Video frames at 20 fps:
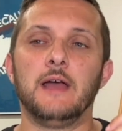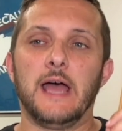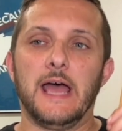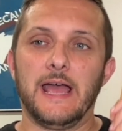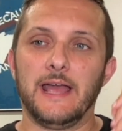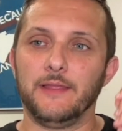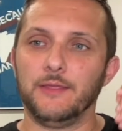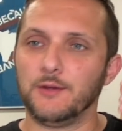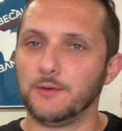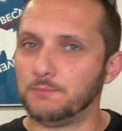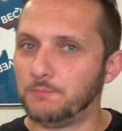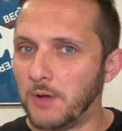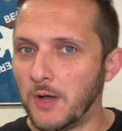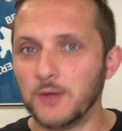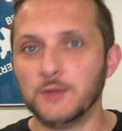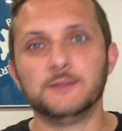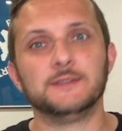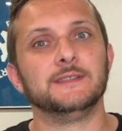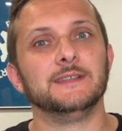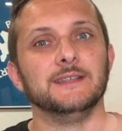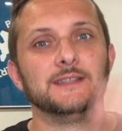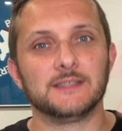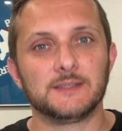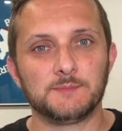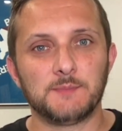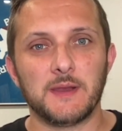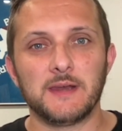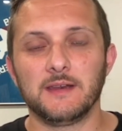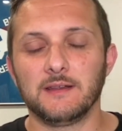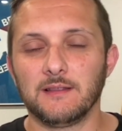and they're posting and
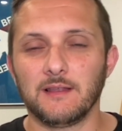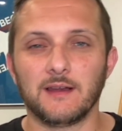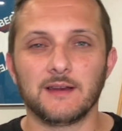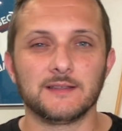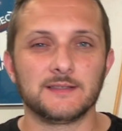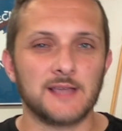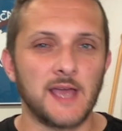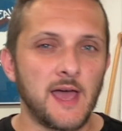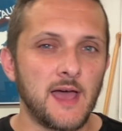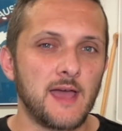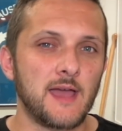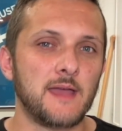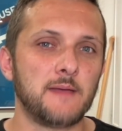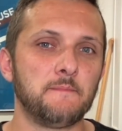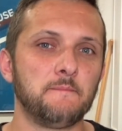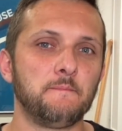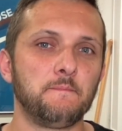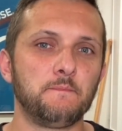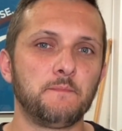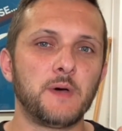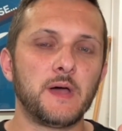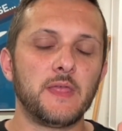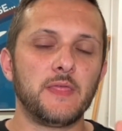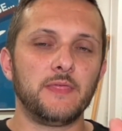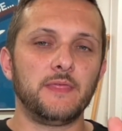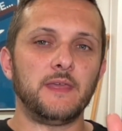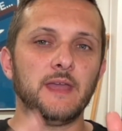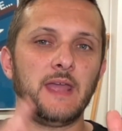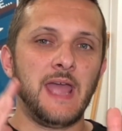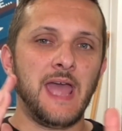spending a lot of time,
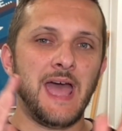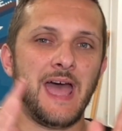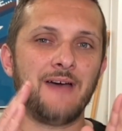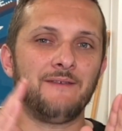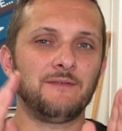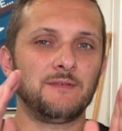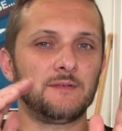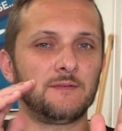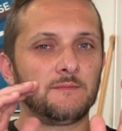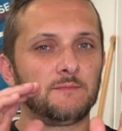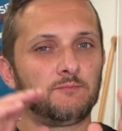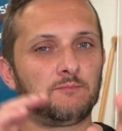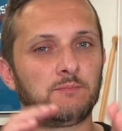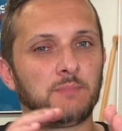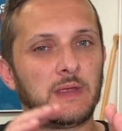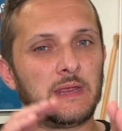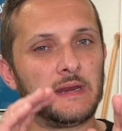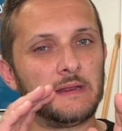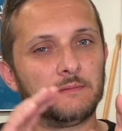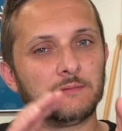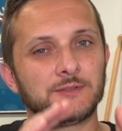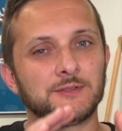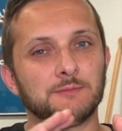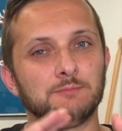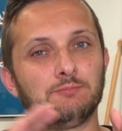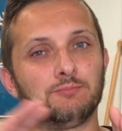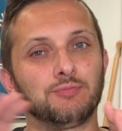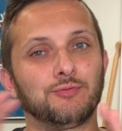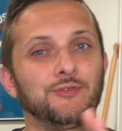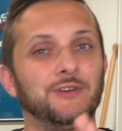but they haven't been able to
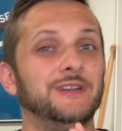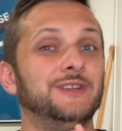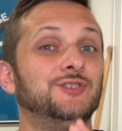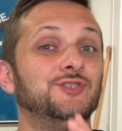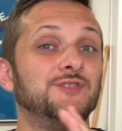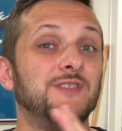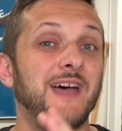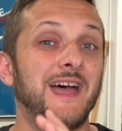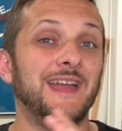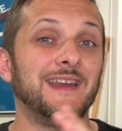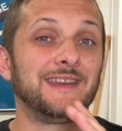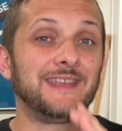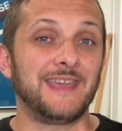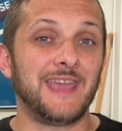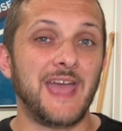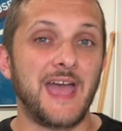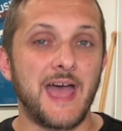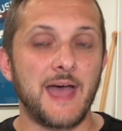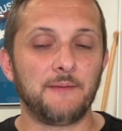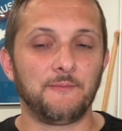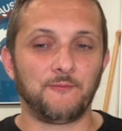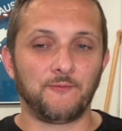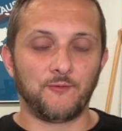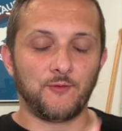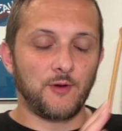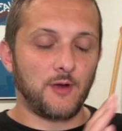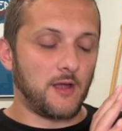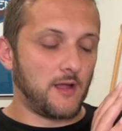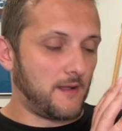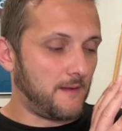bridge that gap
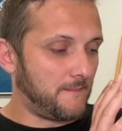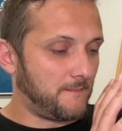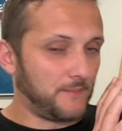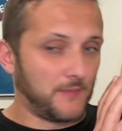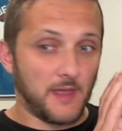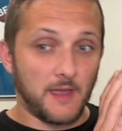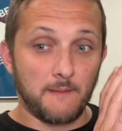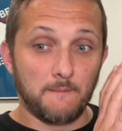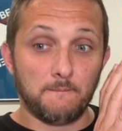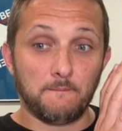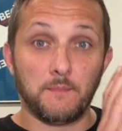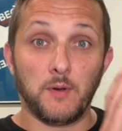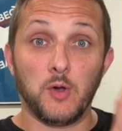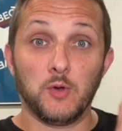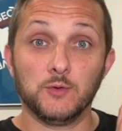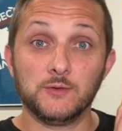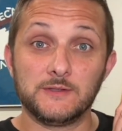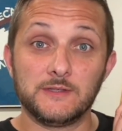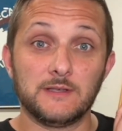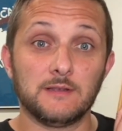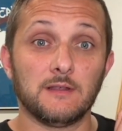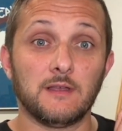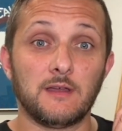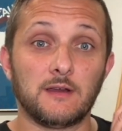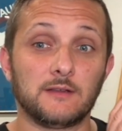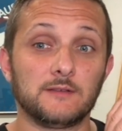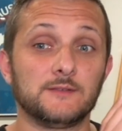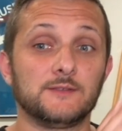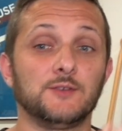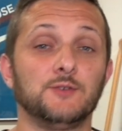from I'm posting a lot
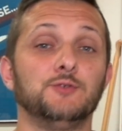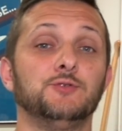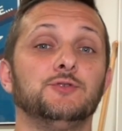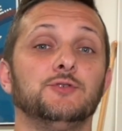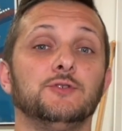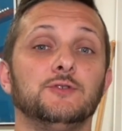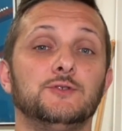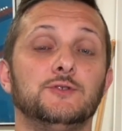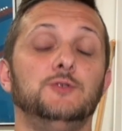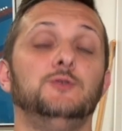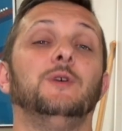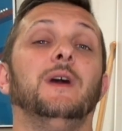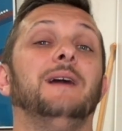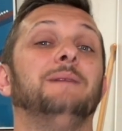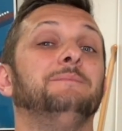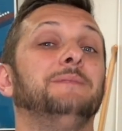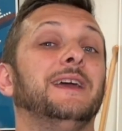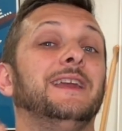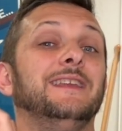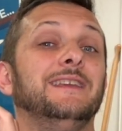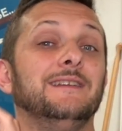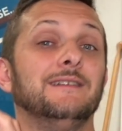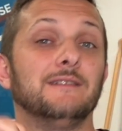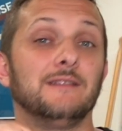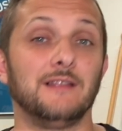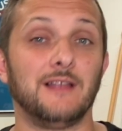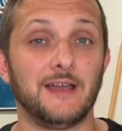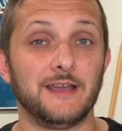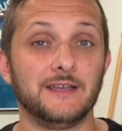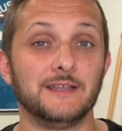on social to I'm getting
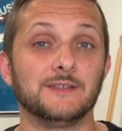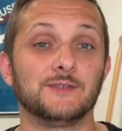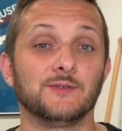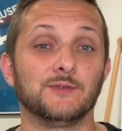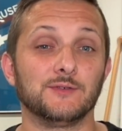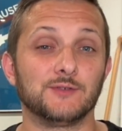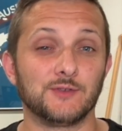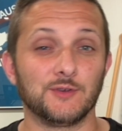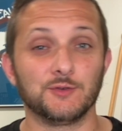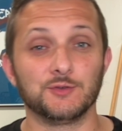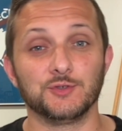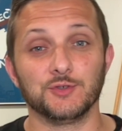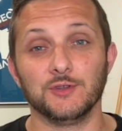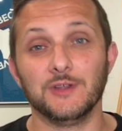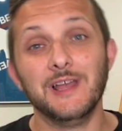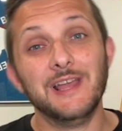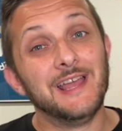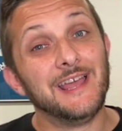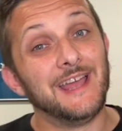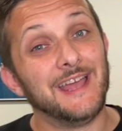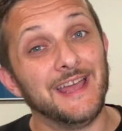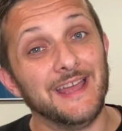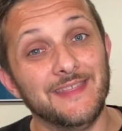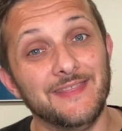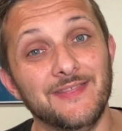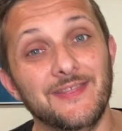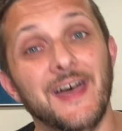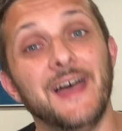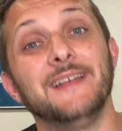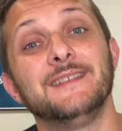clients for social.
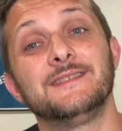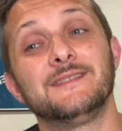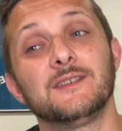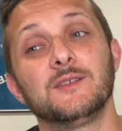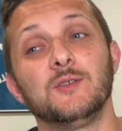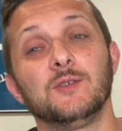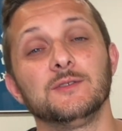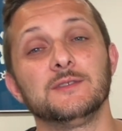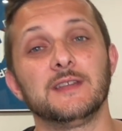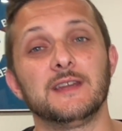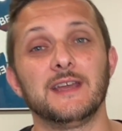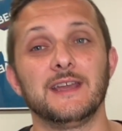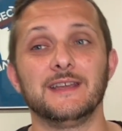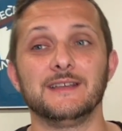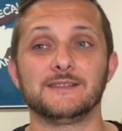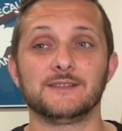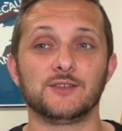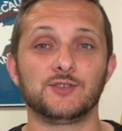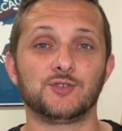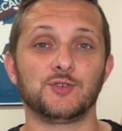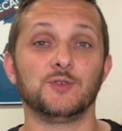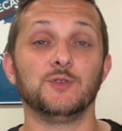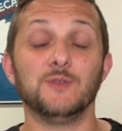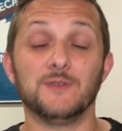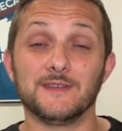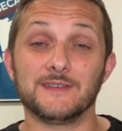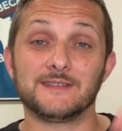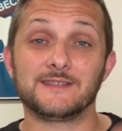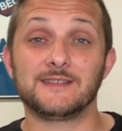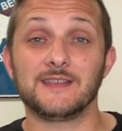And that's the goal today, is to show you
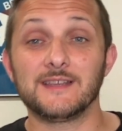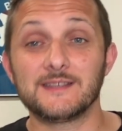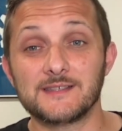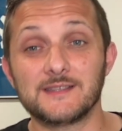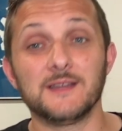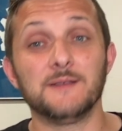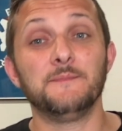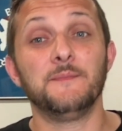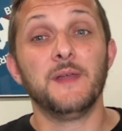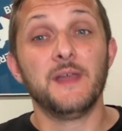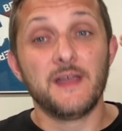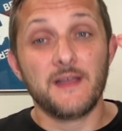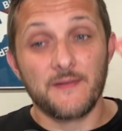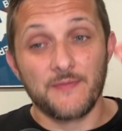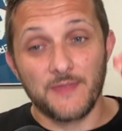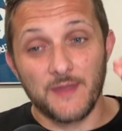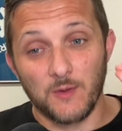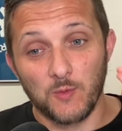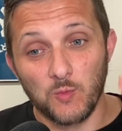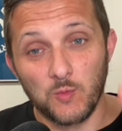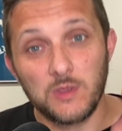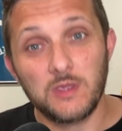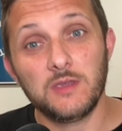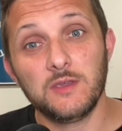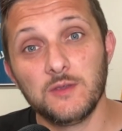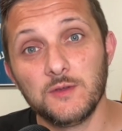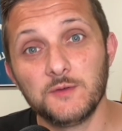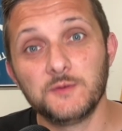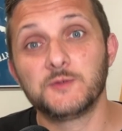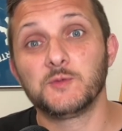the system that we
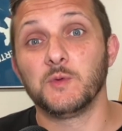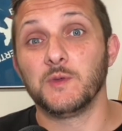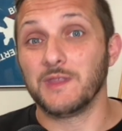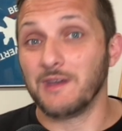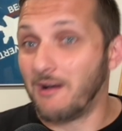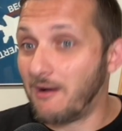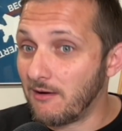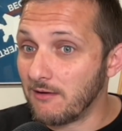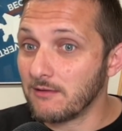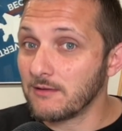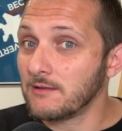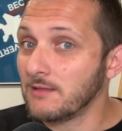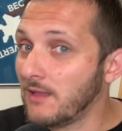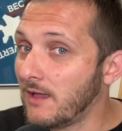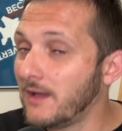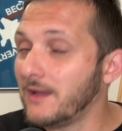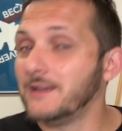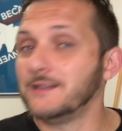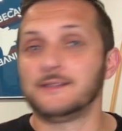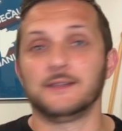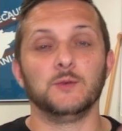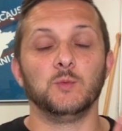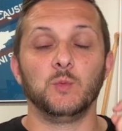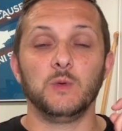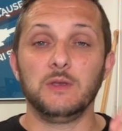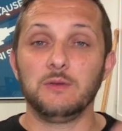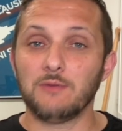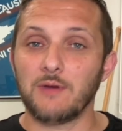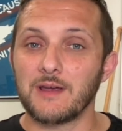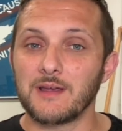use with our clients and
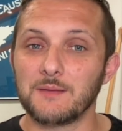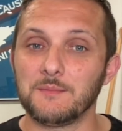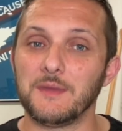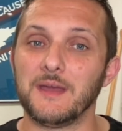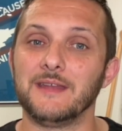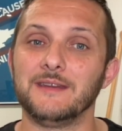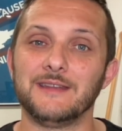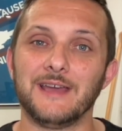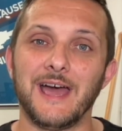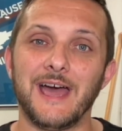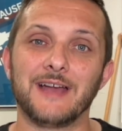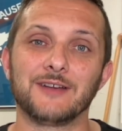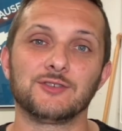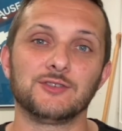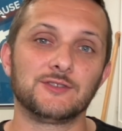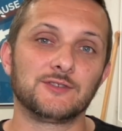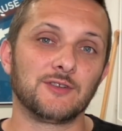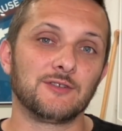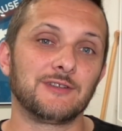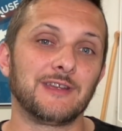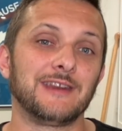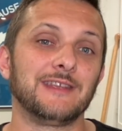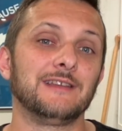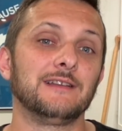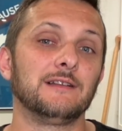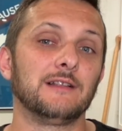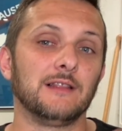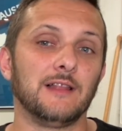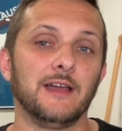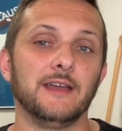we recommend to actually start getting
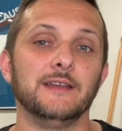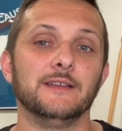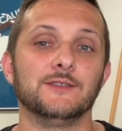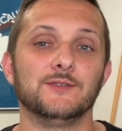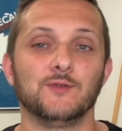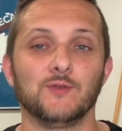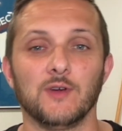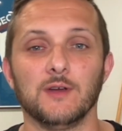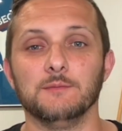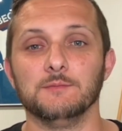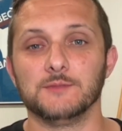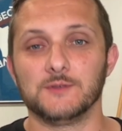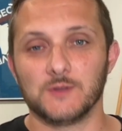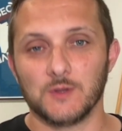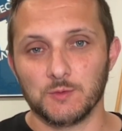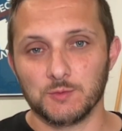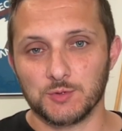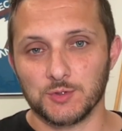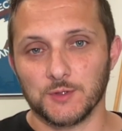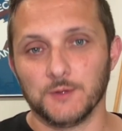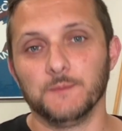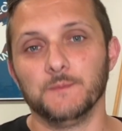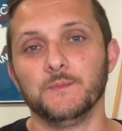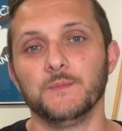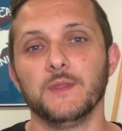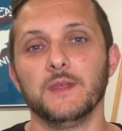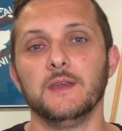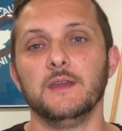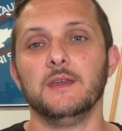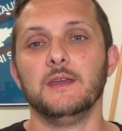clients from social.
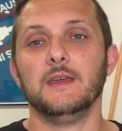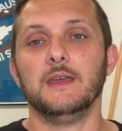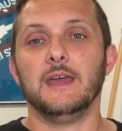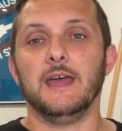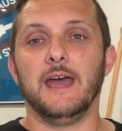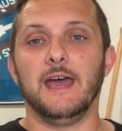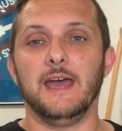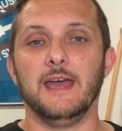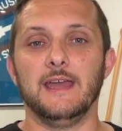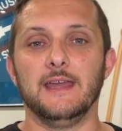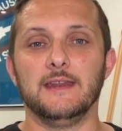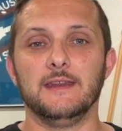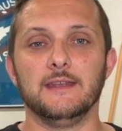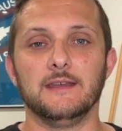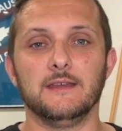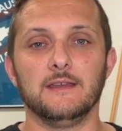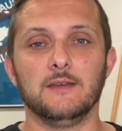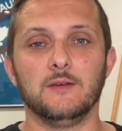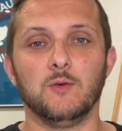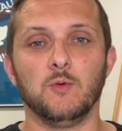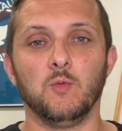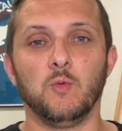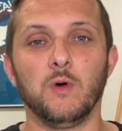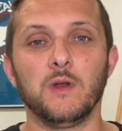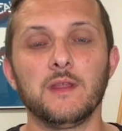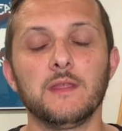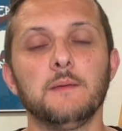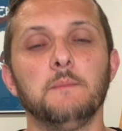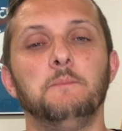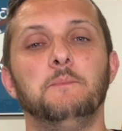And
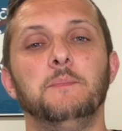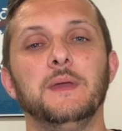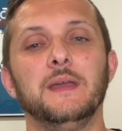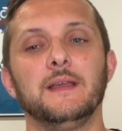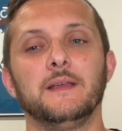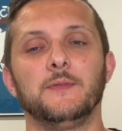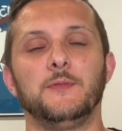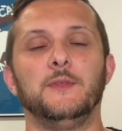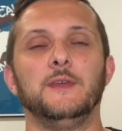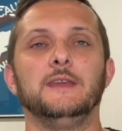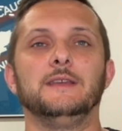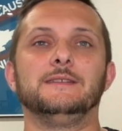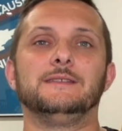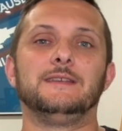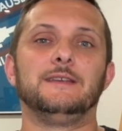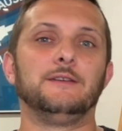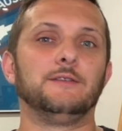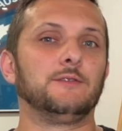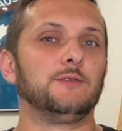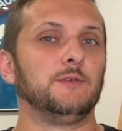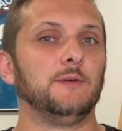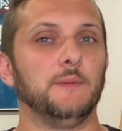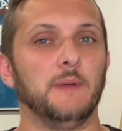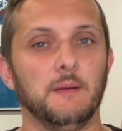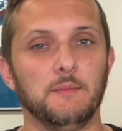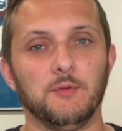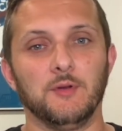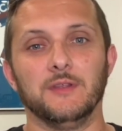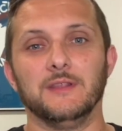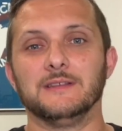one of the big things here to
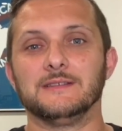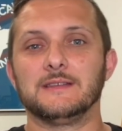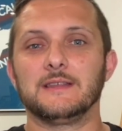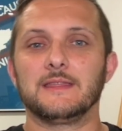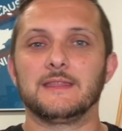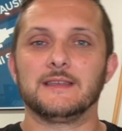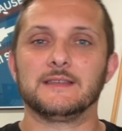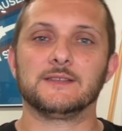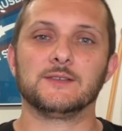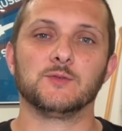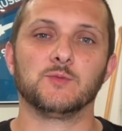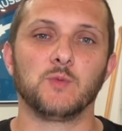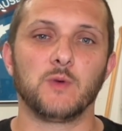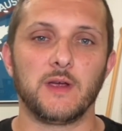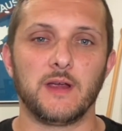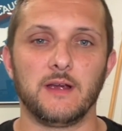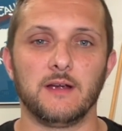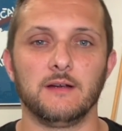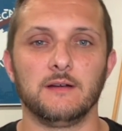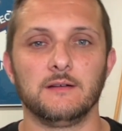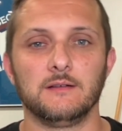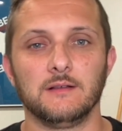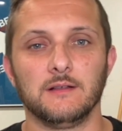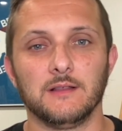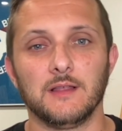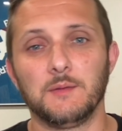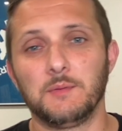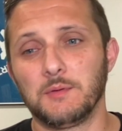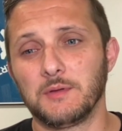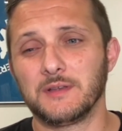remember, and I think this is where a
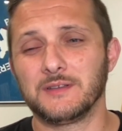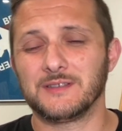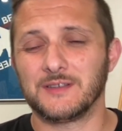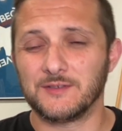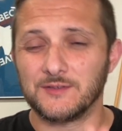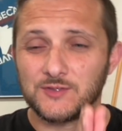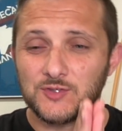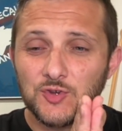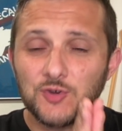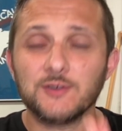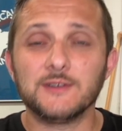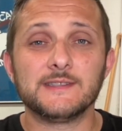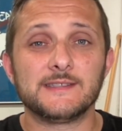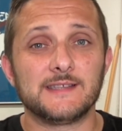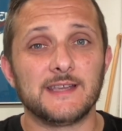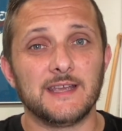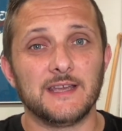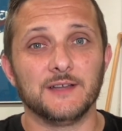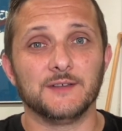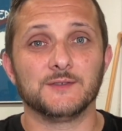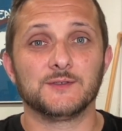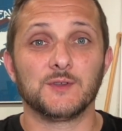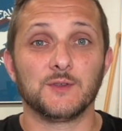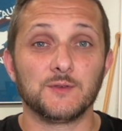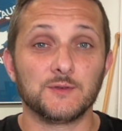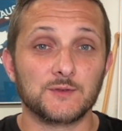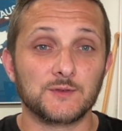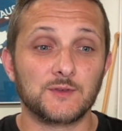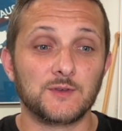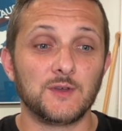lot of people get said, is you're in sales. So
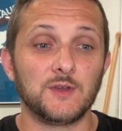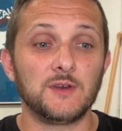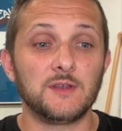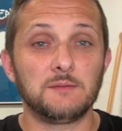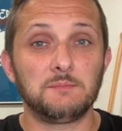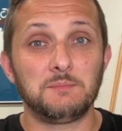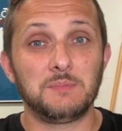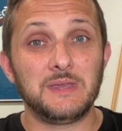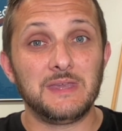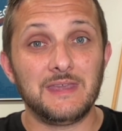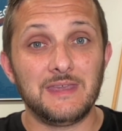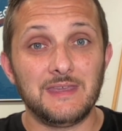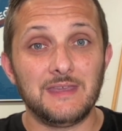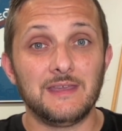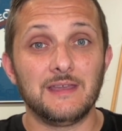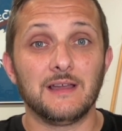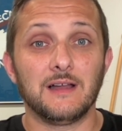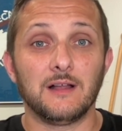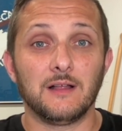there's going to be